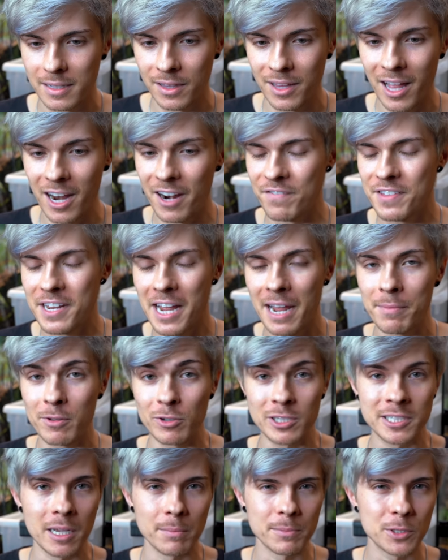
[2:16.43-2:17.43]
a lot of the time
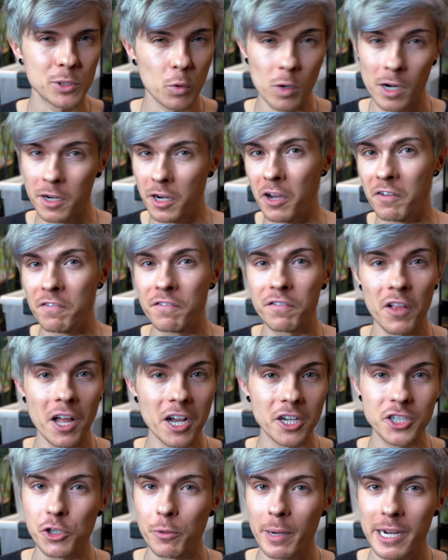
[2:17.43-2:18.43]
there's some sort of
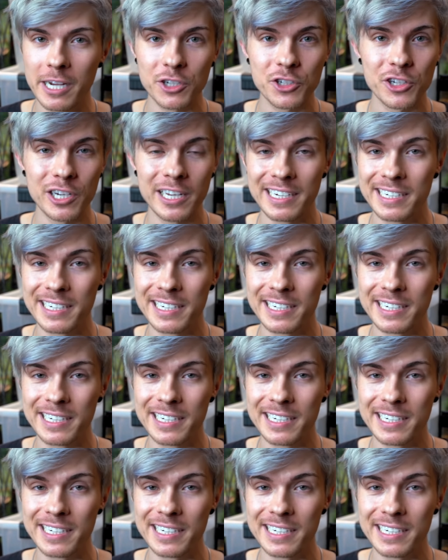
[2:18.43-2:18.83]
fluctuation